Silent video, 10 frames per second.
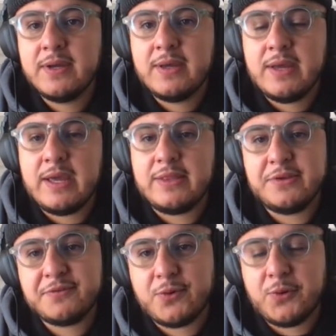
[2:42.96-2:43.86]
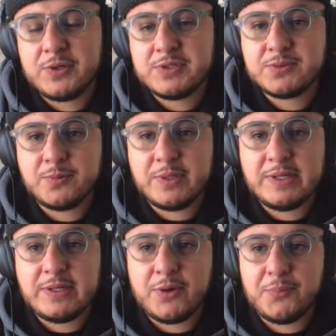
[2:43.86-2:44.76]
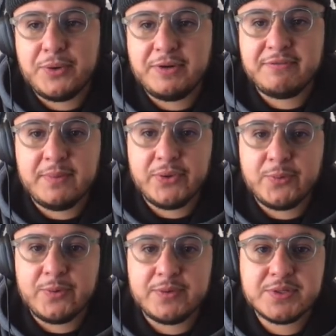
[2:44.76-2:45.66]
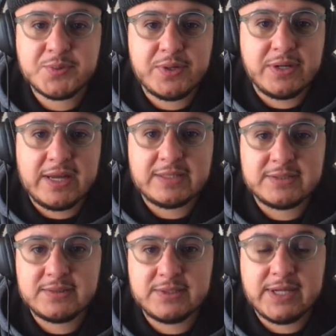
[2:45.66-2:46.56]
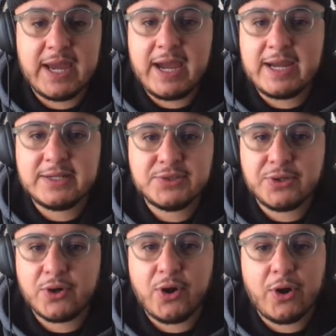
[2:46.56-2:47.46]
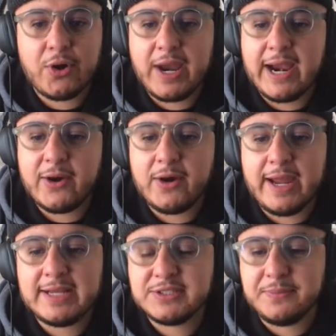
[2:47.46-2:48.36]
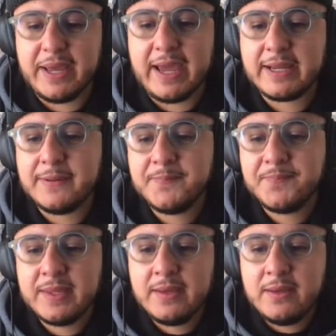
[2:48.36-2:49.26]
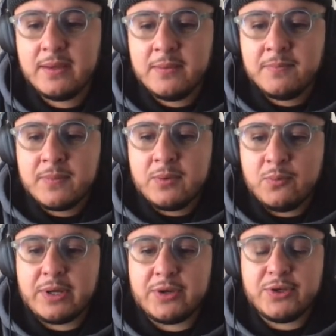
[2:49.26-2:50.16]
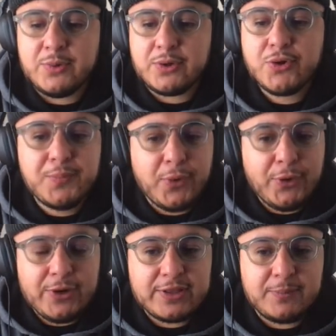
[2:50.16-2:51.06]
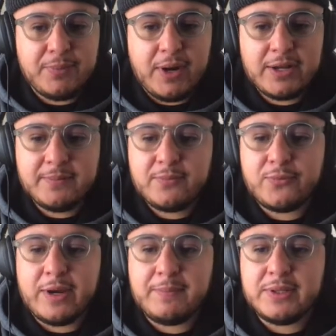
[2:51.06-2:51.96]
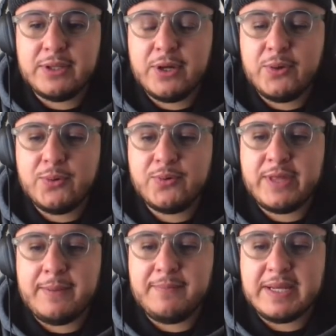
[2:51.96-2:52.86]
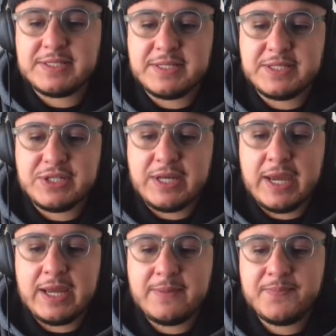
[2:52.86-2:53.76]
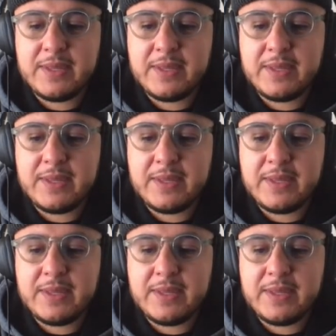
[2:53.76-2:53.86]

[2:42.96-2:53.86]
And then, of course, we are pretty familiar with this one as to add to your cart, add to bag. We could do a group order at the bottom right below that main CTA.